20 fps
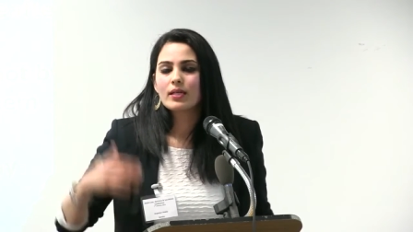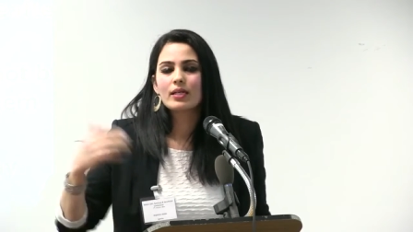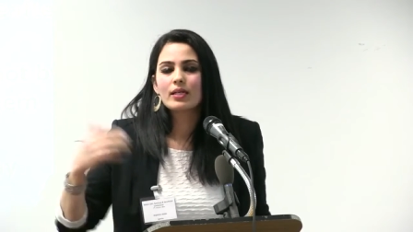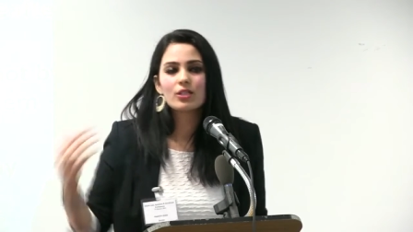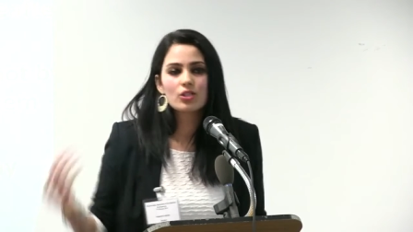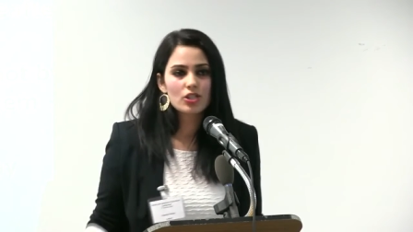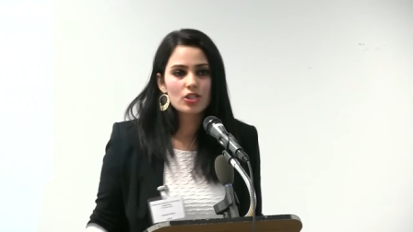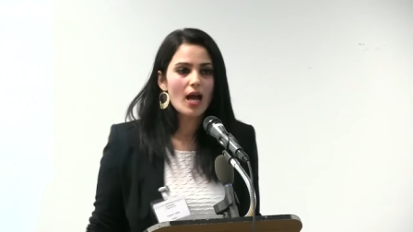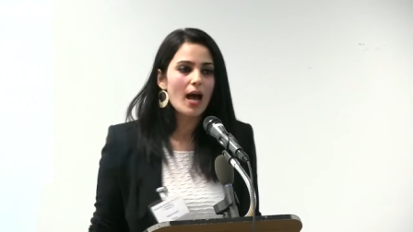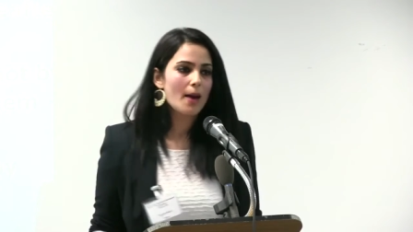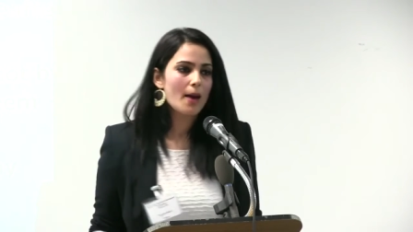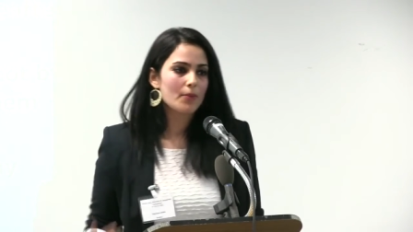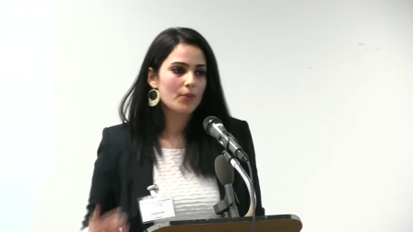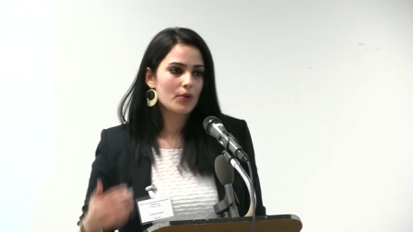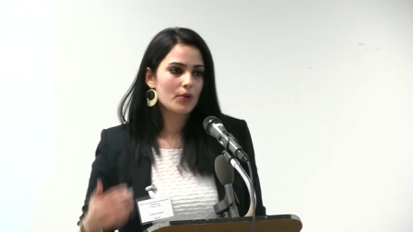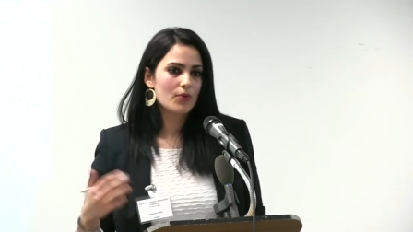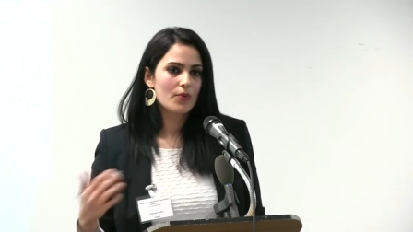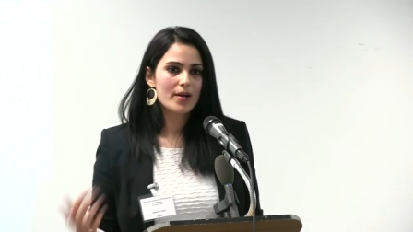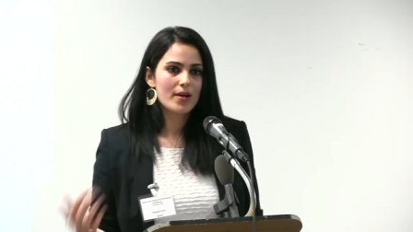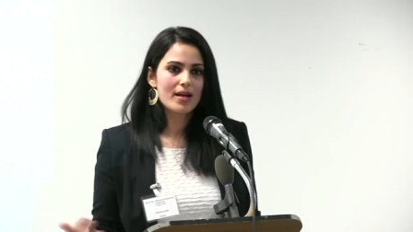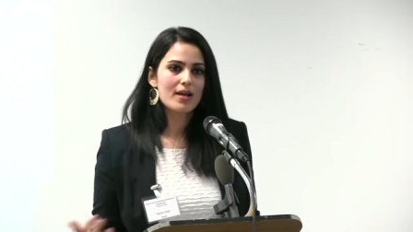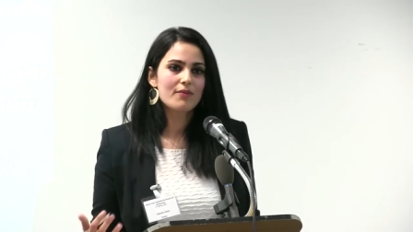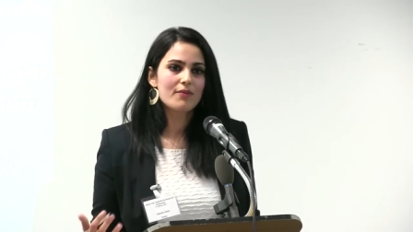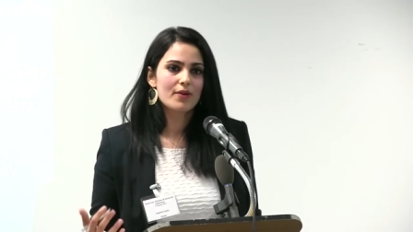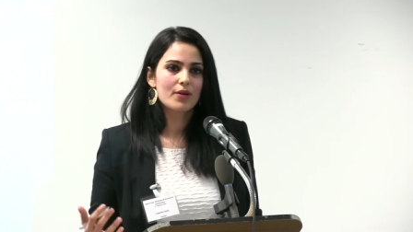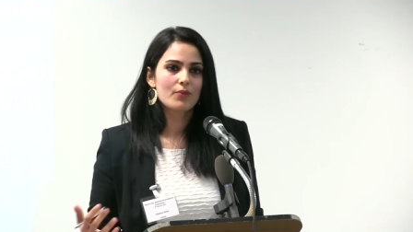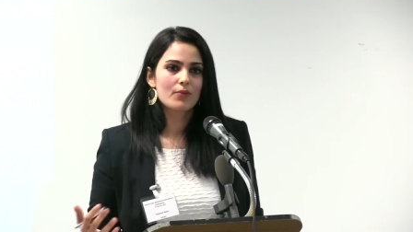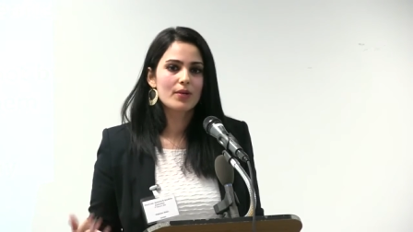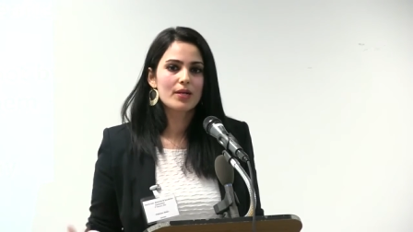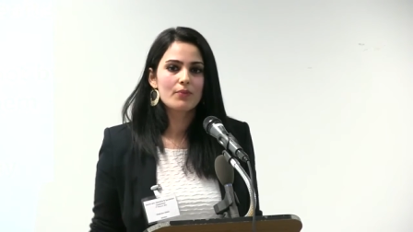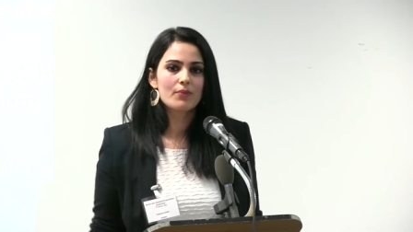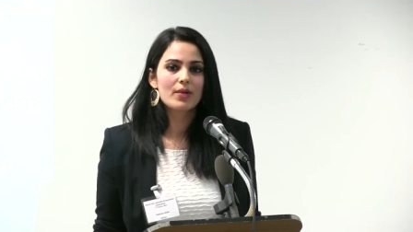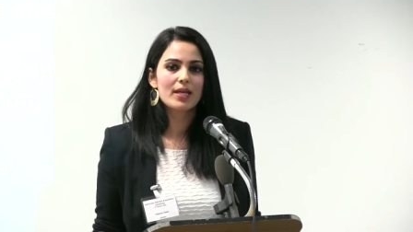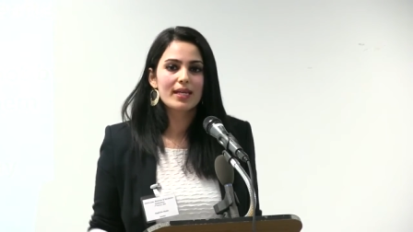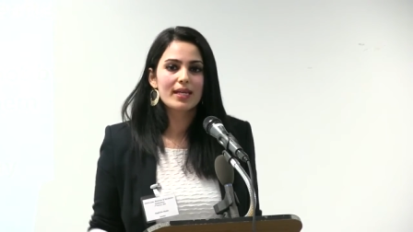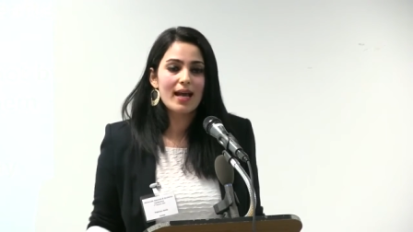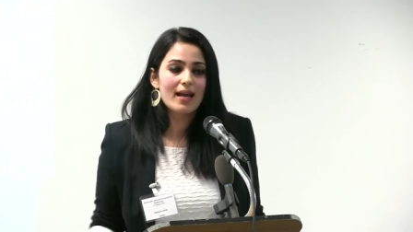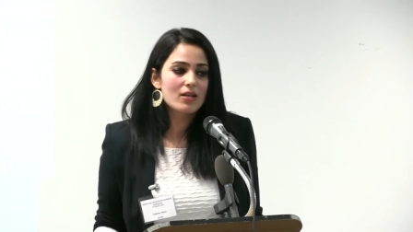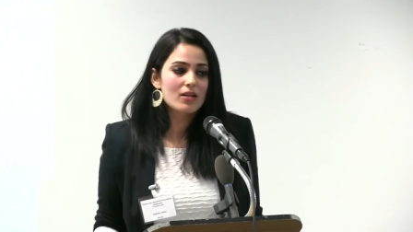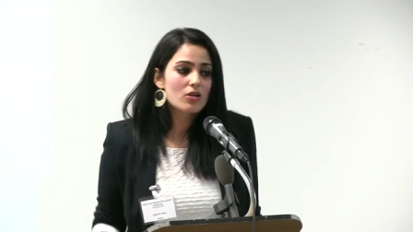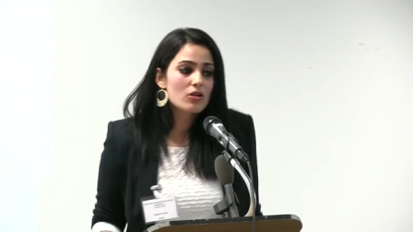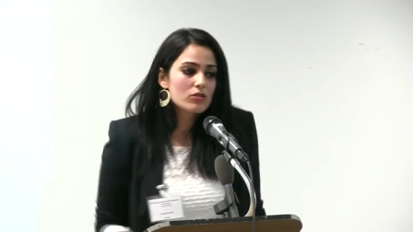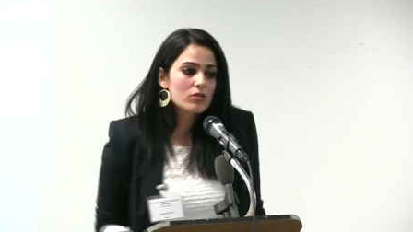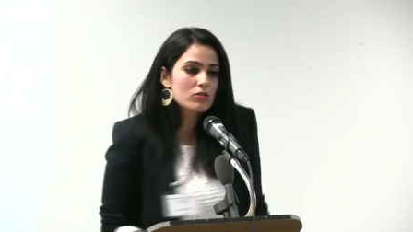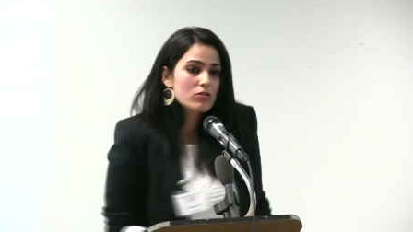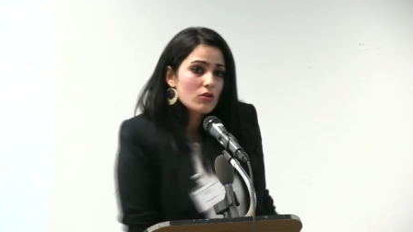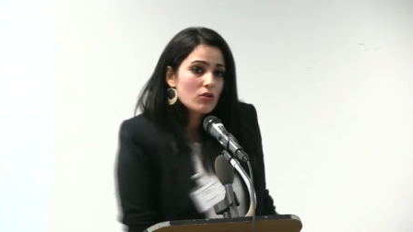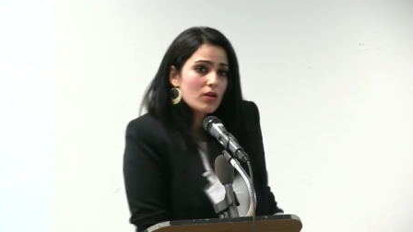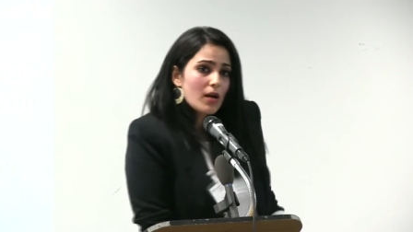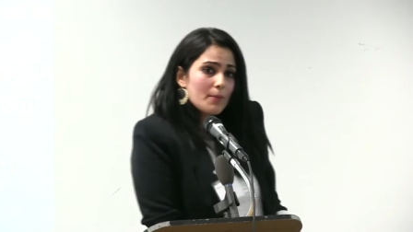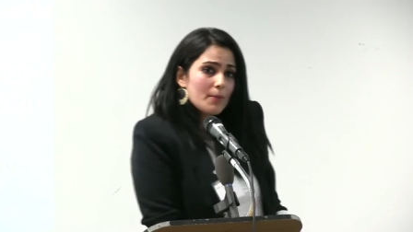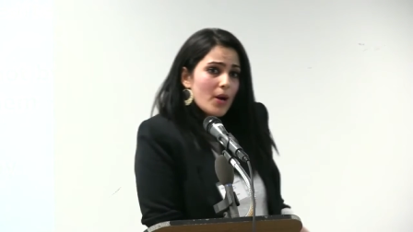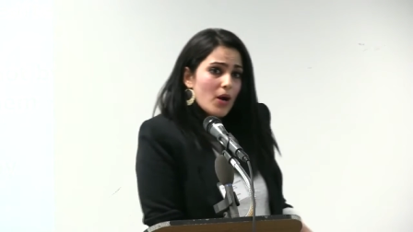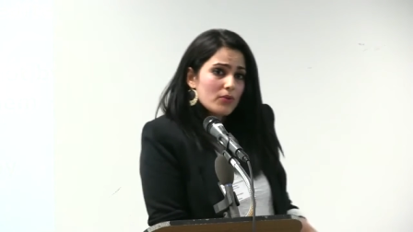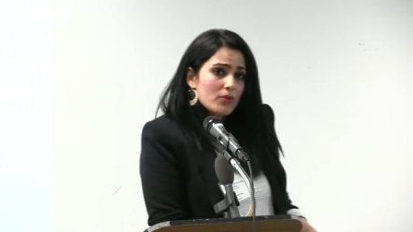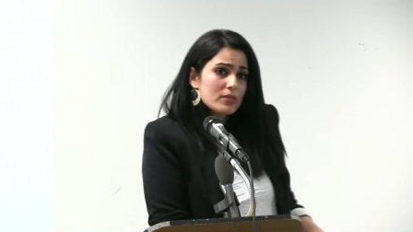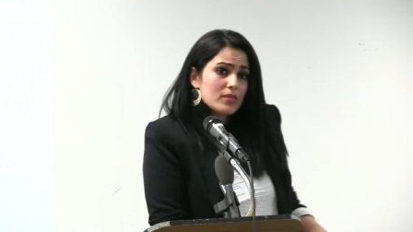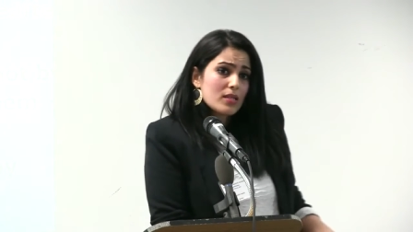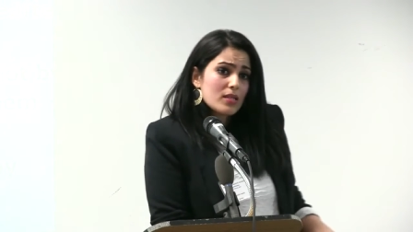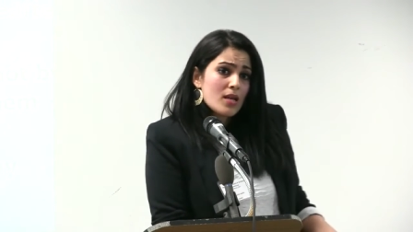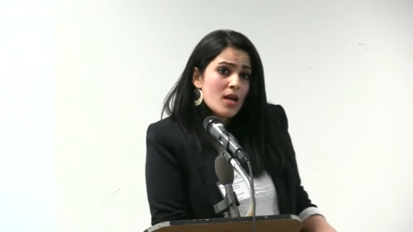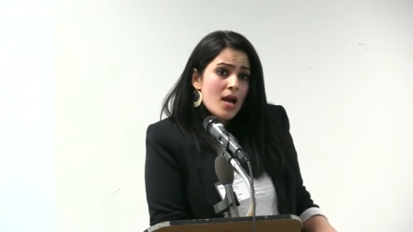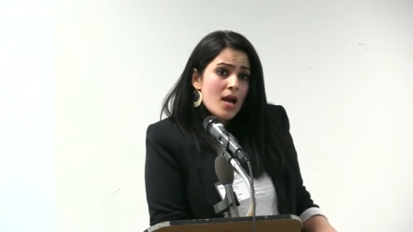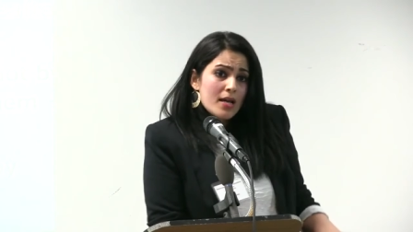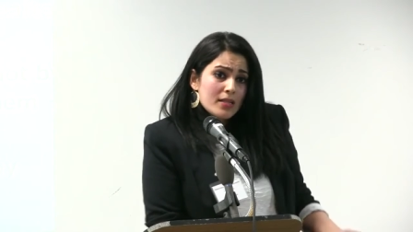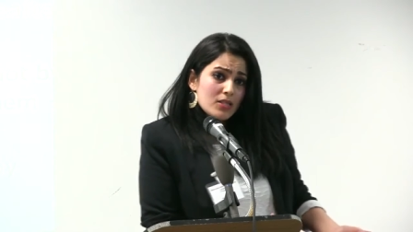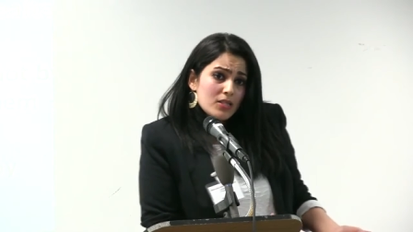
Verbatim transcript: hijab or whatever when we cannot talk about the,